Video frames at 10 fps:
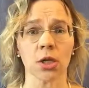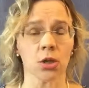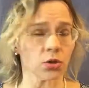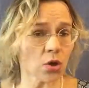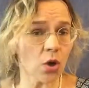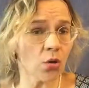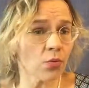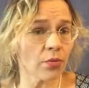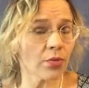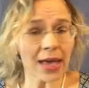So
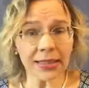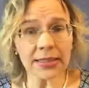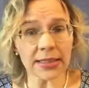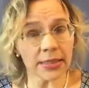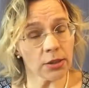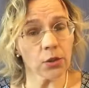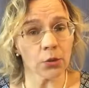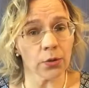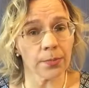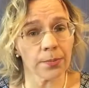that's easy too.